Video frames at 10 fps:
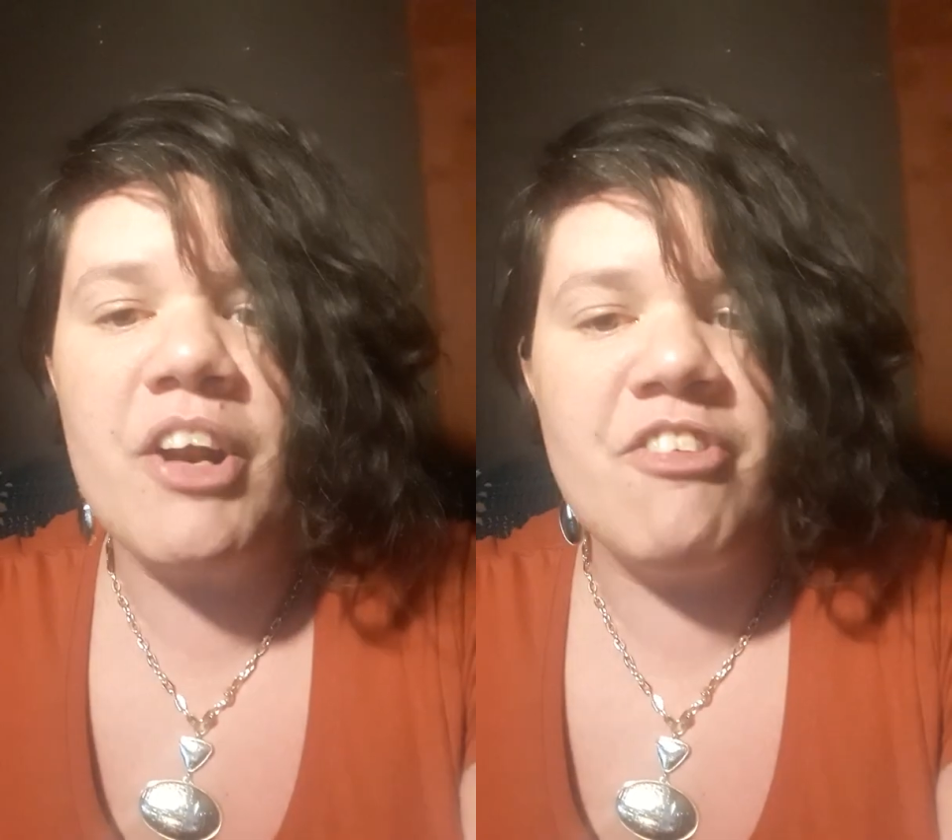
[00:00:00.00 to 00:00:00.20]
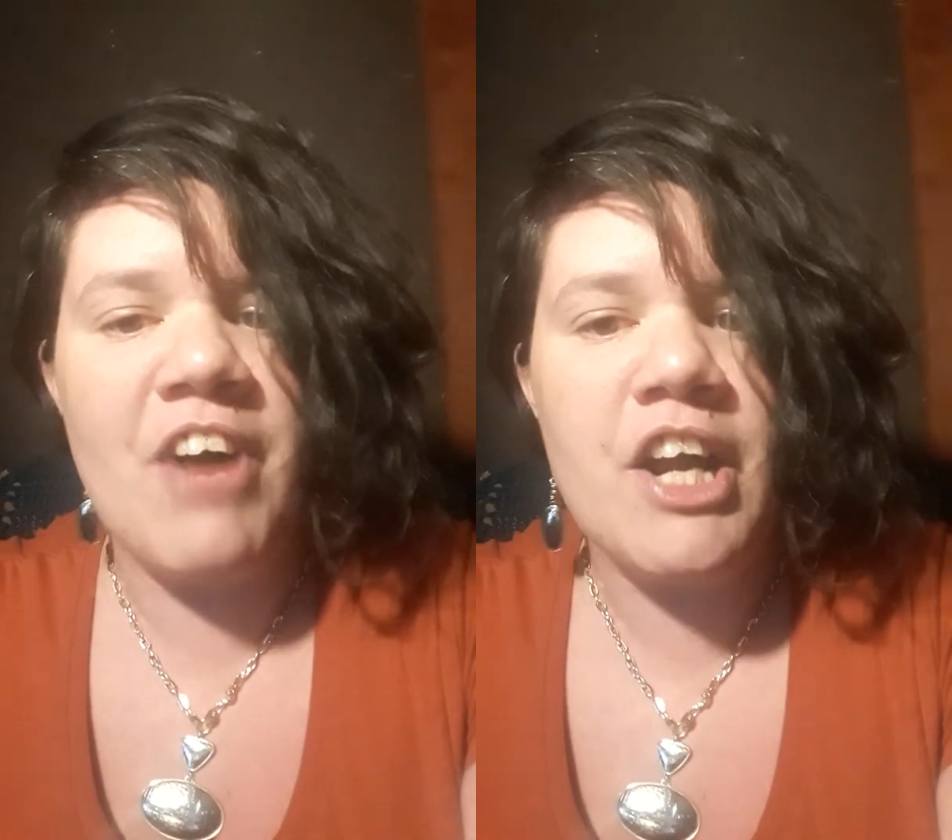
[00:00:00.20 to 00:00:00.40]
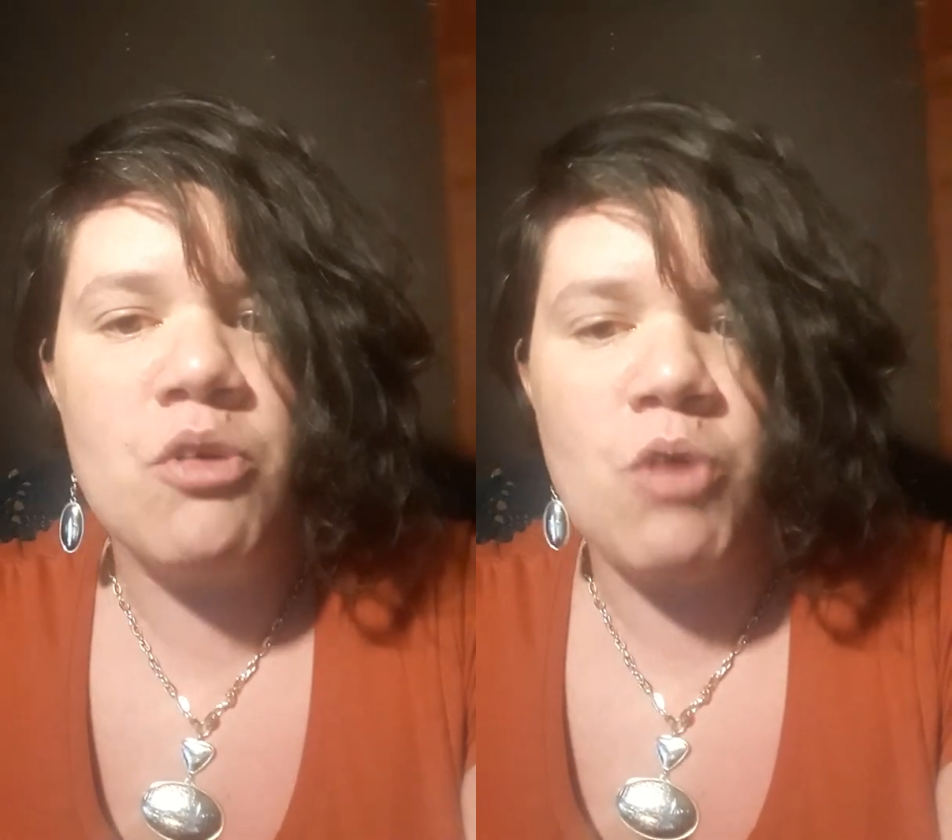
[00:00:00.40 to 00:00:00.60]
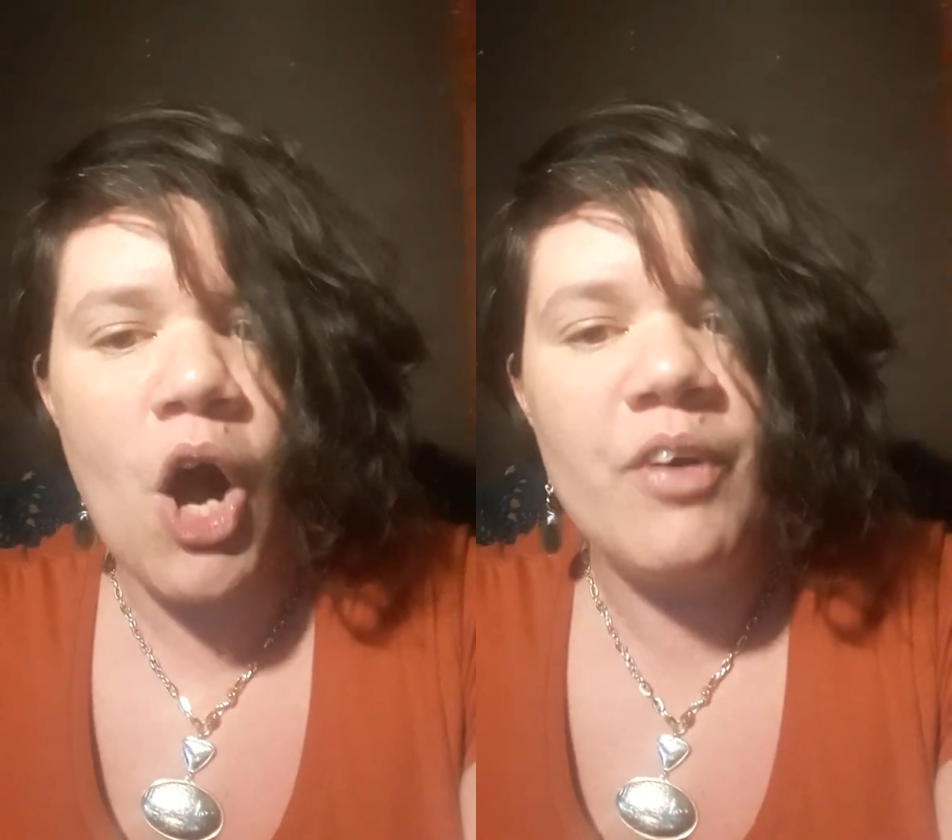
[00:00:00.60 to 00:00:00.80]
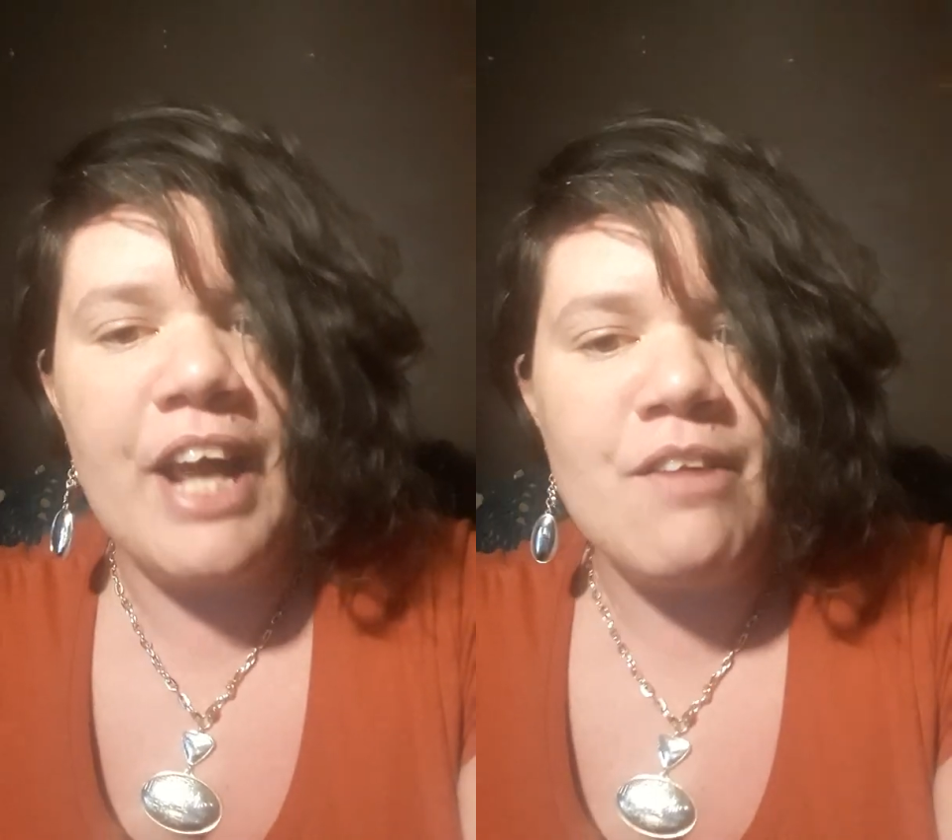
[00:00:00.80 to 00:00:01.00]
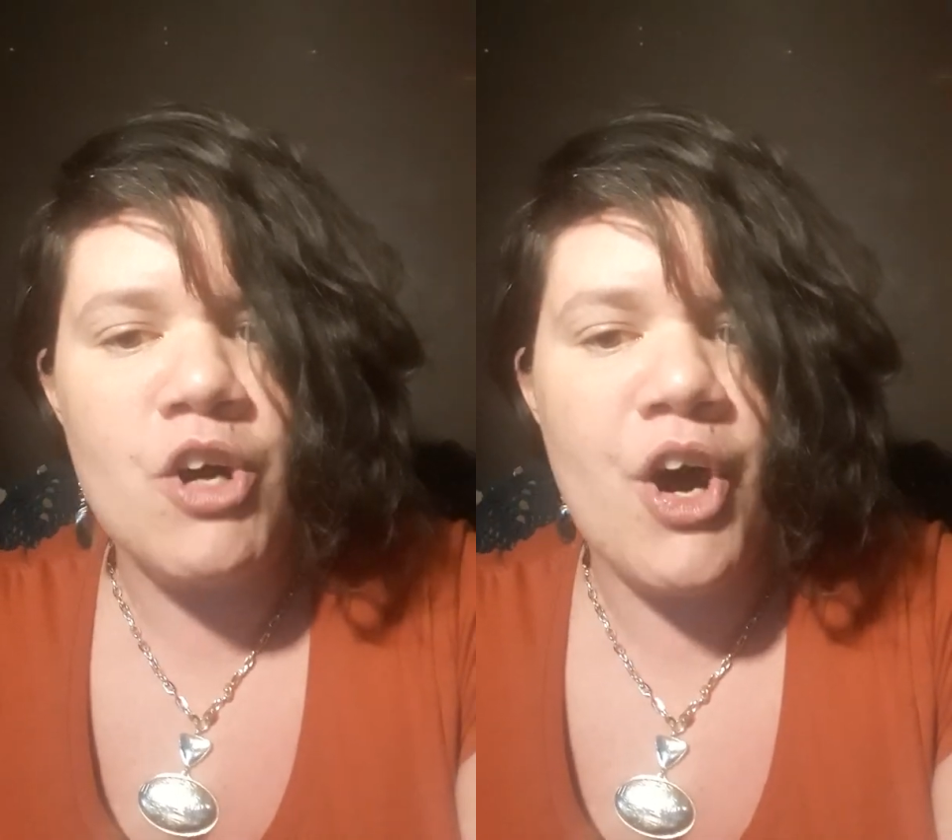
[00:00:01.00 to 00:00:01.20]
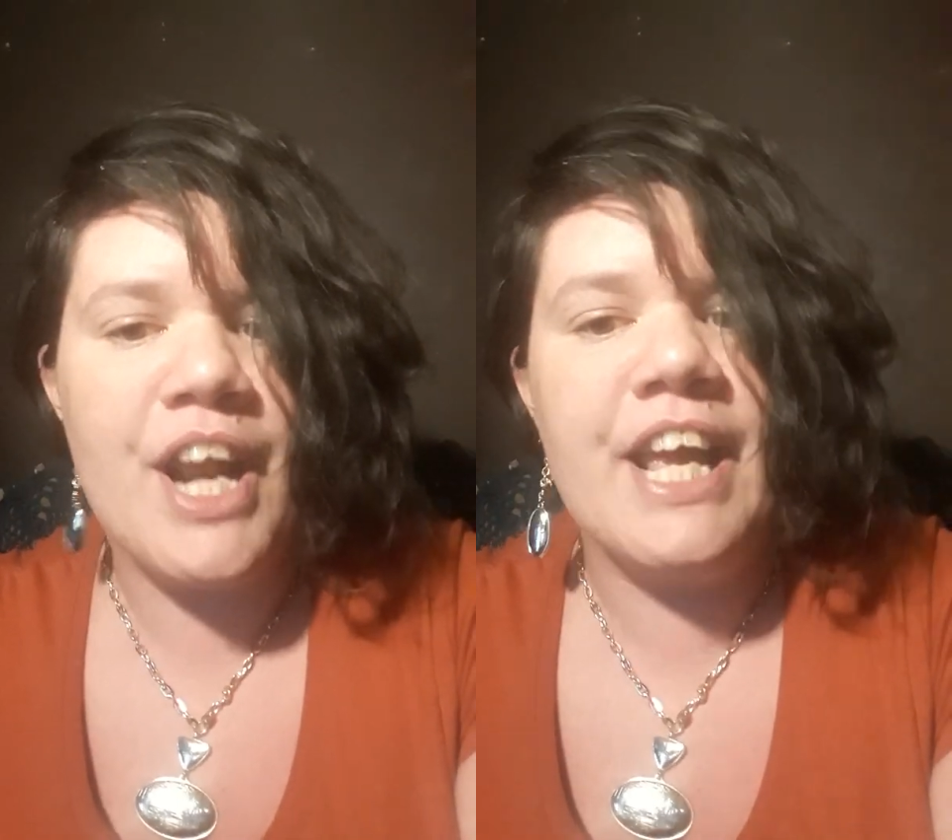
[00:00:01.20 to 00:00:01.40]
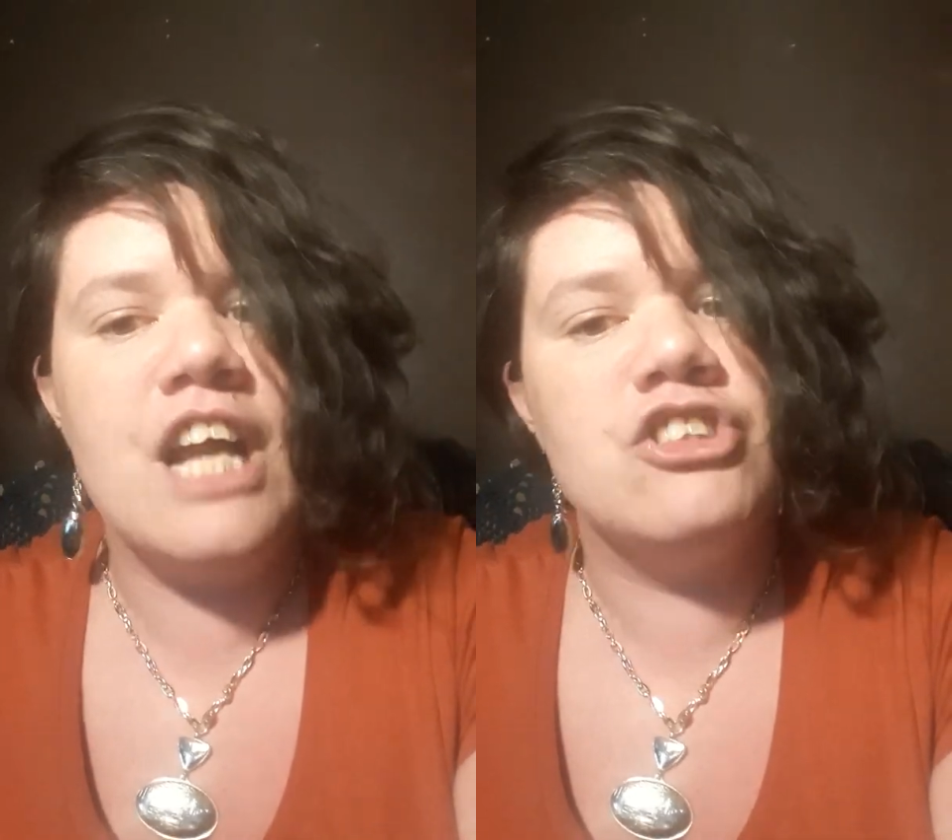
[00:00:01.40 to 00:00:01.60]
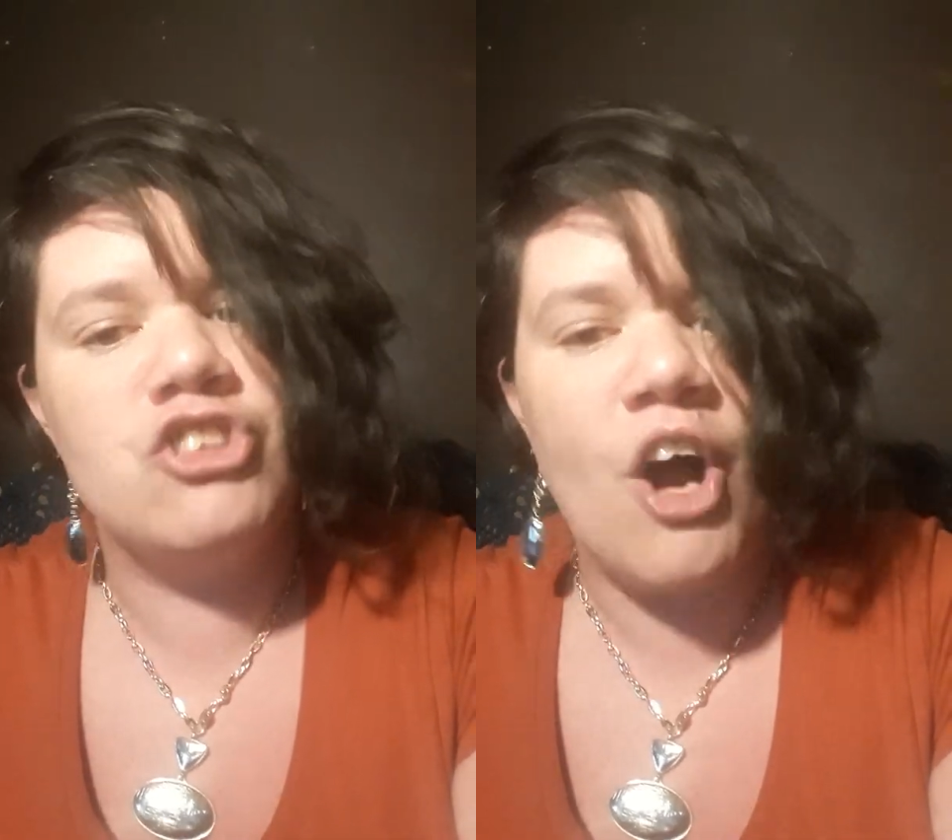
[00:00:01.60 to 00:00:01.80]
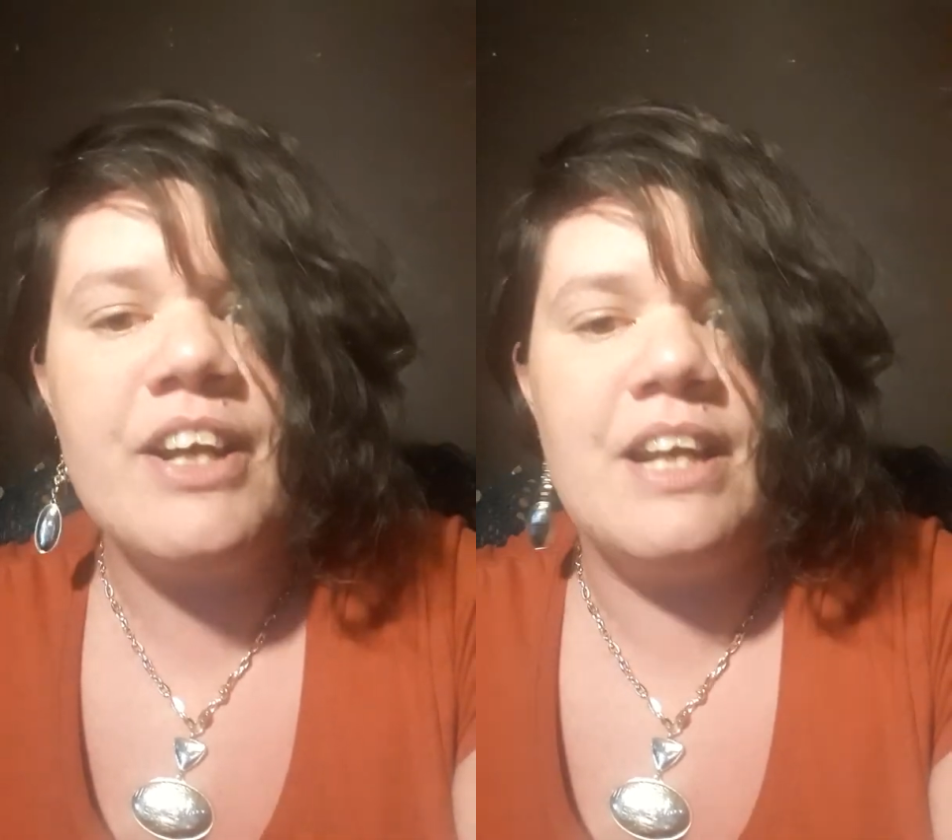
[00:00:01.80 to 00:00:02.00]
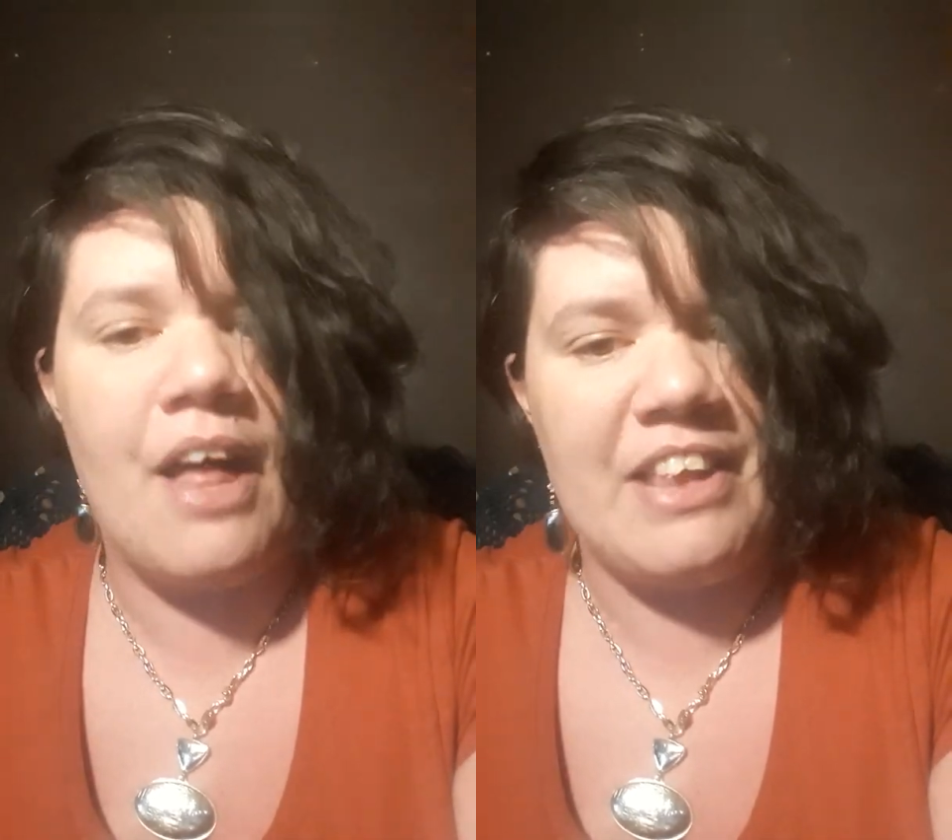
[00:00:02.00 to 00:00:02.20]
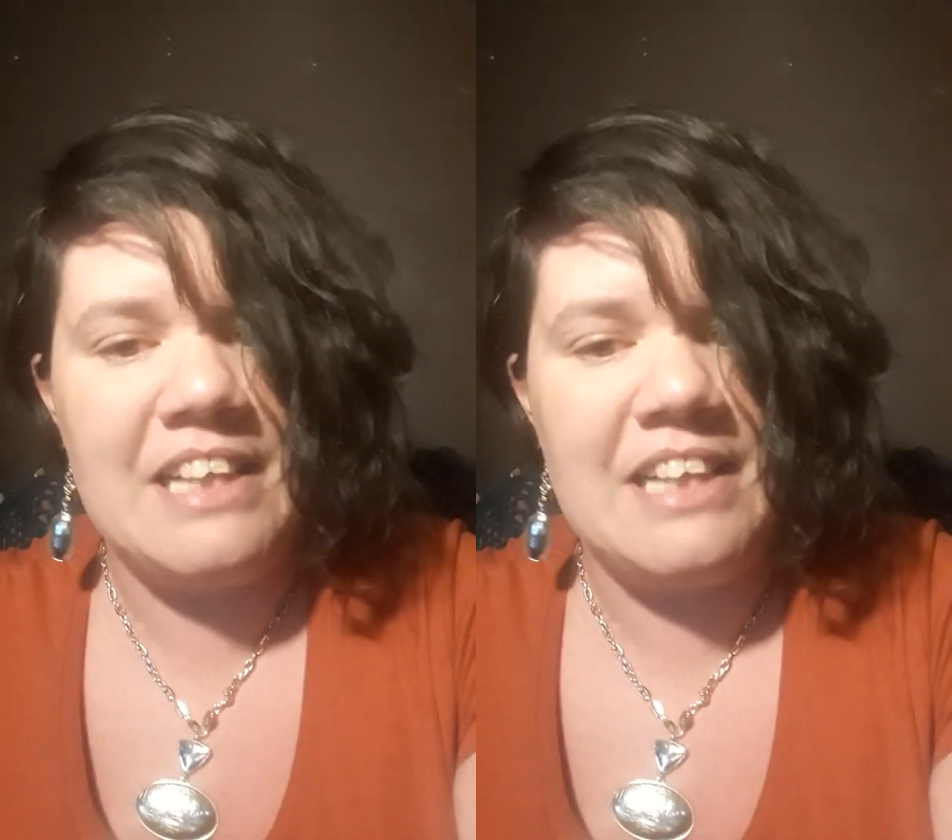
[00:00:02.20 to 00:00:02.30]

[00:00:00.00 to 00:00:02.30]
in a fucking wrong neighborhood and getting shot to death